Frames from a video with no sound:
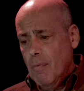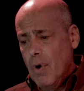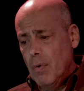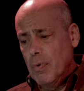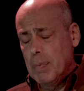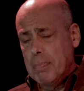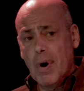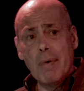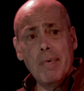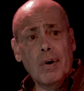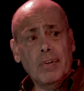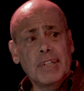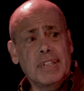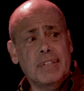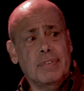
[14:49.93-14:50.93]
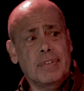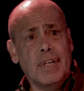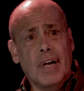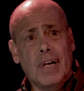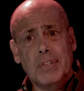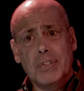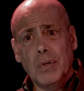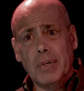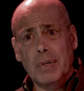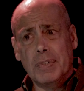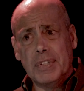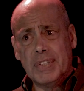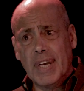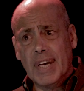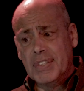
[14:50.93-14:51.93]
What we were primarily uh, doing
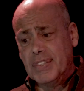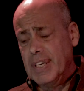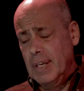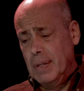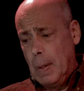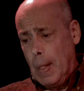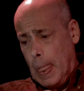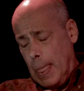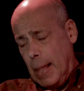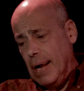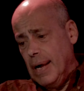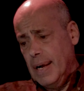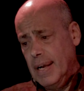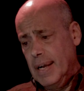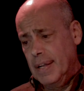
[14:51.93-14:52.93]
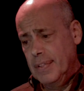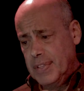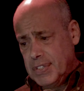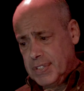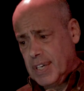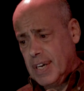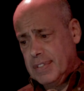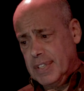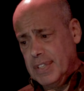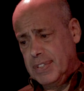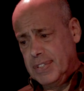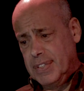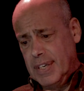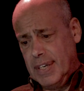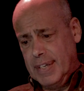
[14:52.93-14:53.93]
was testing uh, this,
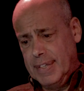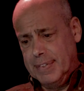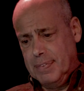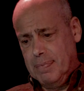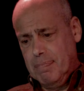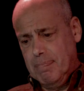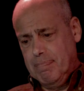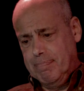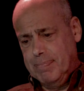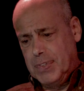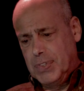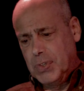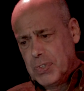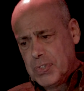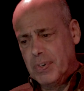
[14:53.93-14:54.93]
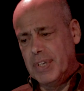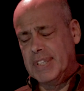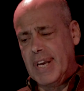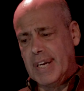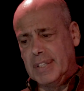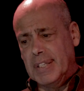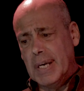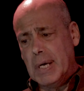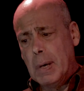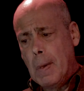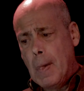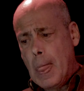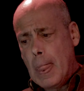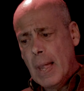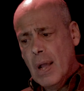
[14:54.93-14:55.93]
this uh, suturing technique
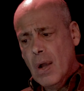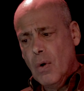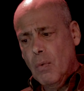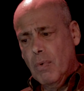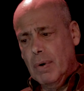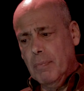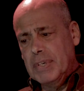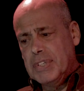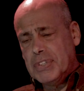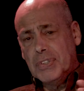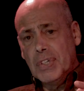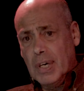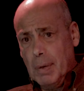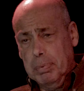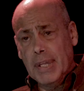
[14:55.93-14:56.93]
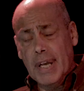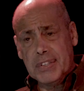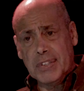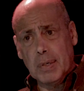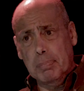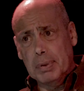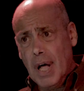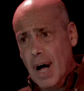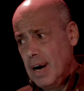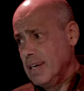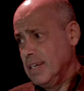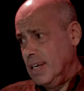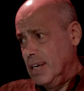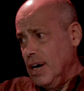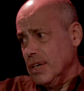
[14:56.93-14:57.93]
where we just took a plastic
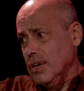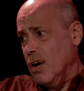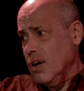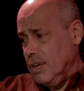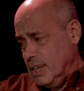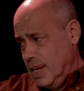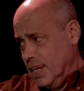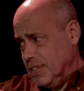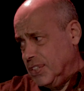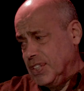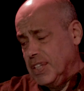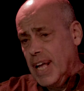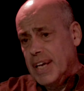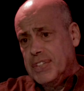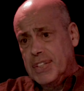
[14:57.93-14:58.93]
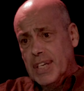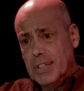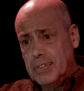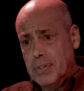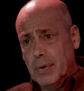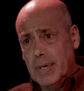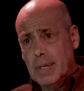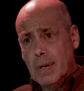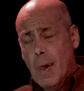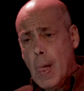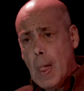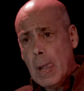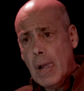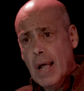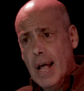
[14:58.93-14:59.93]
block, cut a, a slice into it
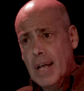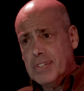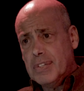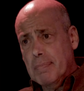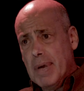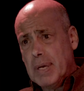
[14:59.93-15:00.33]
as a